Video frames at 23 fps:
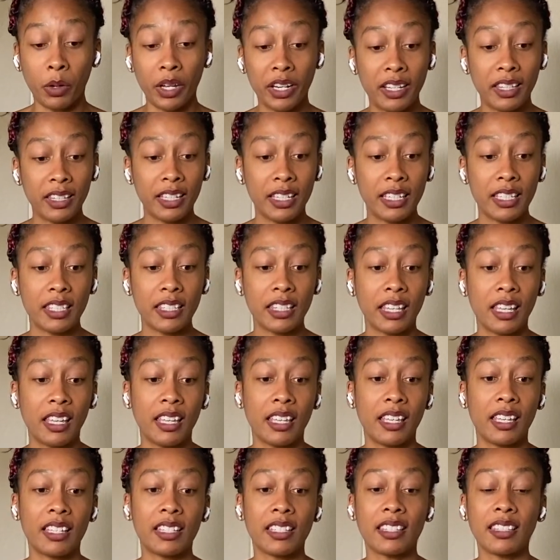of these
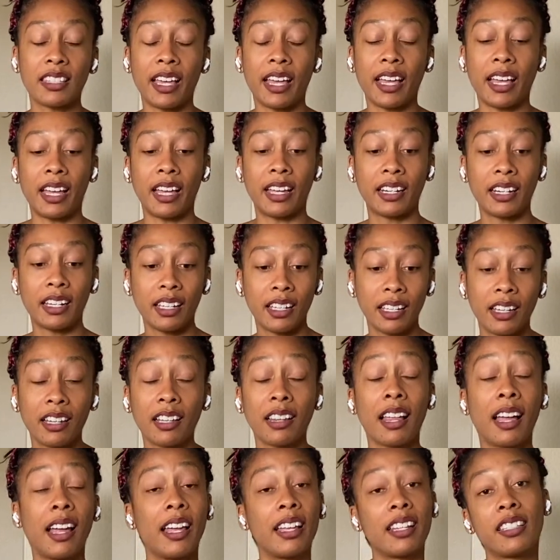things that
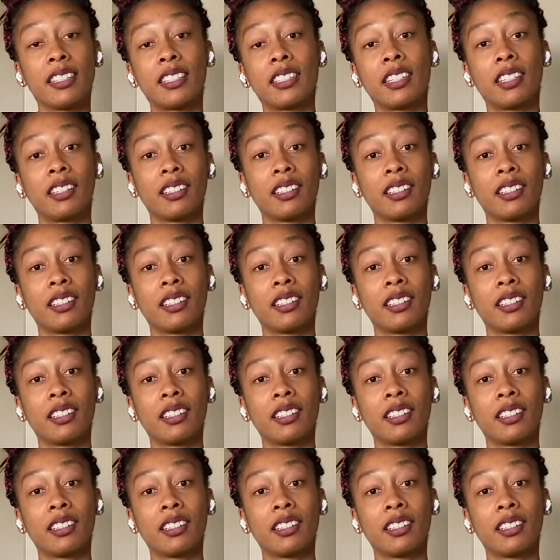clients